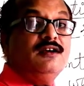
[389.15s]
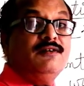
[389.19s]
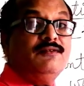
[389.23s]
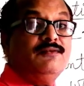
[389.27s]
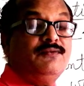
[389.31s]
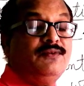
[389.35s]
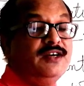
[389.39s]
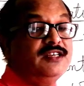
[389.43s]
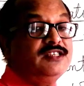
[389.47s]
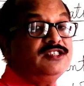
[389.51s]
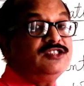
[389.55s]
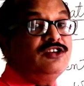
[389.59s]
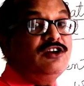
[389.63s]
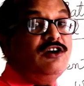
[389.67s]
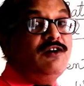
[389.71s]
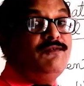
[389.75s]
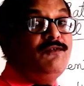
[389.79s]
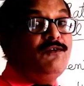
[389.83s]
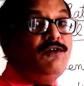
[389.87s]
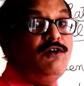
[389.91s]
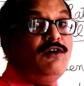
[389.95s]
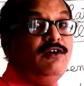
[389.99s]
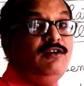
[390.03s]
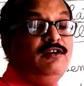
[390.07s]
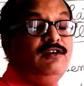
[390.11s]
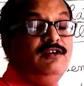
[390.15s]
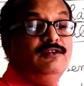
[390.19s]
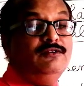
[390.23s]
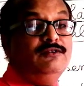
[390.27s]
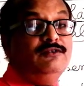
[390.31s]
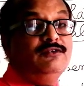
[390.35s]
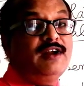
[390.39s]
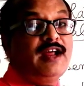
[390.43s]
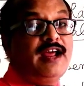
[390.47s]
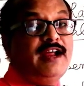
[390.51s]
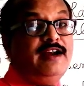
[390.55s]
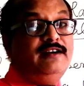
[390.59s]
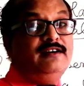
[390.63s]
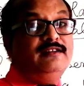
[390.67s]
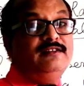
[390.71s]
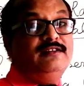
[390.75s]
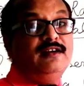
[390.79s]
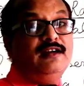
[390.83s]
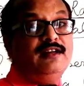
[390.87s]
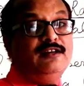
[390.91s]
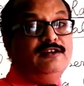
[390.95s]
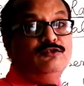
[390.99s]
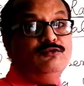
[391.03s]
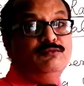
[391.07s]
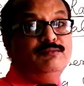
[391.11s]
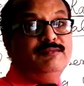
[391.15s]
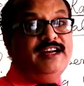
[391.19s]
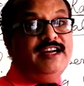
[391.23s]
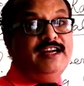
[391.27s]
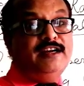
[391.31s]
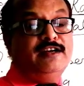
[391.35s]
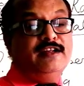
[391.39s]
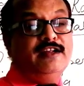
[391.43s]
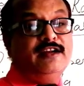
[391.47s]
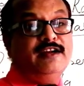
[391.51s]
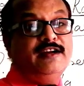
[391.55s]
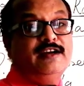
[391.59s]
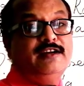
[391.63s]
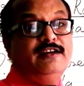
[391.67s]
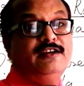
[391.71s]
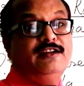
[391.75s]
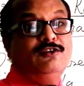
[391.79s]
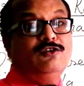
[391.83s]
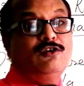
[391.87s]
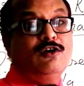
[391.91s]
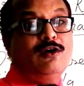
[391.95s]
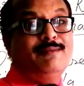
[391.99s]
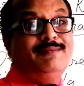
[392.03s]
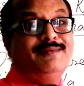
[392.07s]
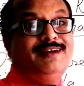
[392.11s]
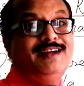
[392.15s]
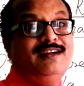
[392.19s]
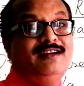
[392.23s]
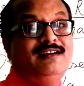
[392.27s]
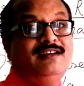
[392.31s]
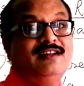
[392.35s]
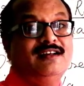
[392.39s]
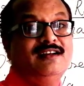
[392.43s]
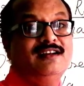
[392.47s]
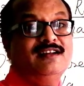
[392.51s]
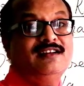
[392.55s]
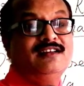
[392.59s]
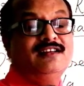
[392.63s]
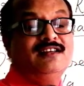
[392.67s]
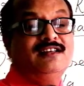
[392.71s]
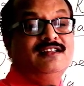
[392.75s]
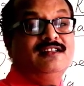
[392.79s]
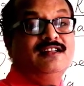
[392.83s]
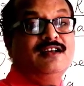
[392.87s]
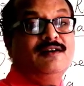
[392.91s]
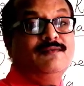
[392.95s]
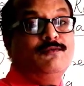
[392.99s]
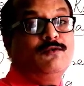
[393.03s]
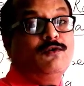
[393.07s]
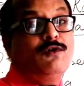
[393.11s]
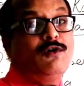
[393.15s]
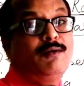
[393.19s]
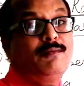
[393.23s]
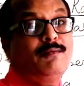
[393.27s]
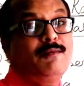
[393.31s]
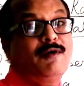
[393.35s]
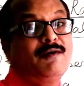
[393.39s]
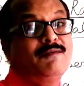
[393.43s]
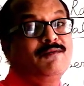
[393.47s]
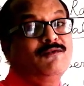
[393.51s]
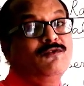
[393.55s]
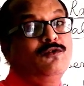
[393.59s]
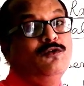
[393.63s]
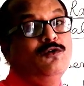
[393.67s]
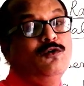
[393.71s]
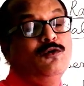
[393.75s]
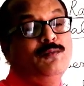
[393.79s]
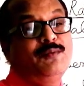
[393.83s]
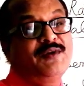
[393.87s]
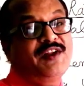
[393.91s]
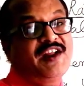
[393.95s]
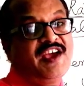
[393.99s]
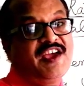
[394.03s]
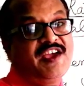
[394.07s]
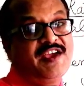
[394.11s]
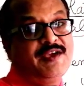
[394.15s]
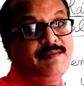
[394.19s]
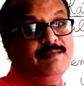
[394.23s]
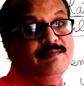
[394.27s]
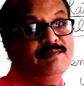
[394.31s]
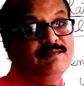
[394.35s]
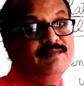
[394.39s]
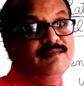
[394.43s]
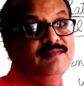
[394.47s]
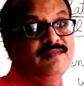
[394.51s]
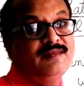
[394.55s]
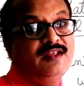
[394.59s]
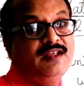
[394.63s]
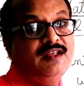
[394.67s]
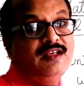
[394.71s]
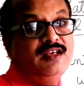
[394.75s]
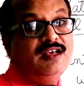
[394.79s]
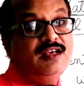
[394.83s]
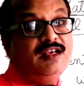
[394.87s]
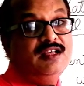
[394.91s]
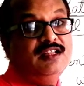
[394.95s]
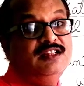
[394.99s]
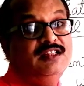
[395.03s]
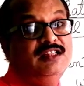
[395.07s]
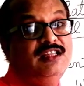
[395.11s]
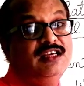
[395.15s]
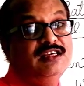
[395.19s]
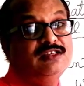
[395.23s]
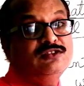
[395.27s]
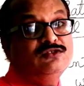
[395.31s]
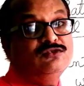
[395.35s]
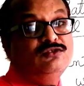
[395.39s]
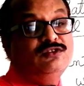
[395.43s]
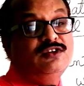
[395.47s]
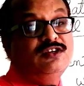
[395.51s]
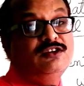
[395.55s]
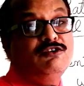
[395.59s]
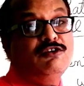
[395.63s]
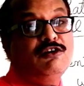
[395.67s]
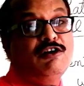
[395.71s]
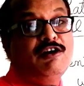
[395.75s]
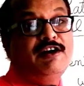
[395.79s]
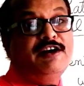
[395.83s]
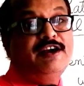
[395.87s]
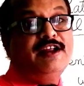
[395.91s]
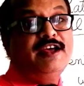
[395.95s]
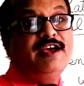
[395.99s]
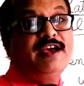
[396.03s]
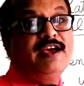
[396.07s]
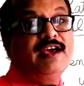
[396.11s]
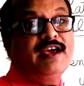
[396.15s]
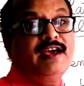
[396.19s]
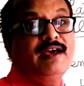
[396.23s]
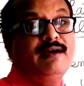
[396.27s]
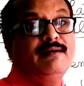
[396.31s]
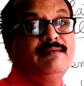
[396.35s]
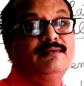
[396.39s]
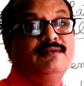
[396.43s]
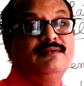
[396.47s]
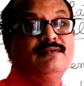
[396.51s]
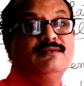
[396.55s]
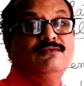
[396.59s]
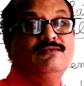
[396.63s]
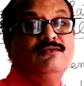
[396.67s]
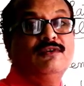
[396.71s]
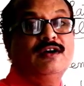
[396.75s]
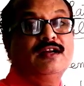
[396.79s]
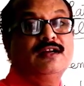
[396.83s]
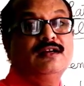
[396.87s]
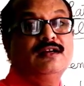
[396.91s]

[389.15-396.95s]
First of all, you write the numerator and denominator in the form of co-prime. They should not have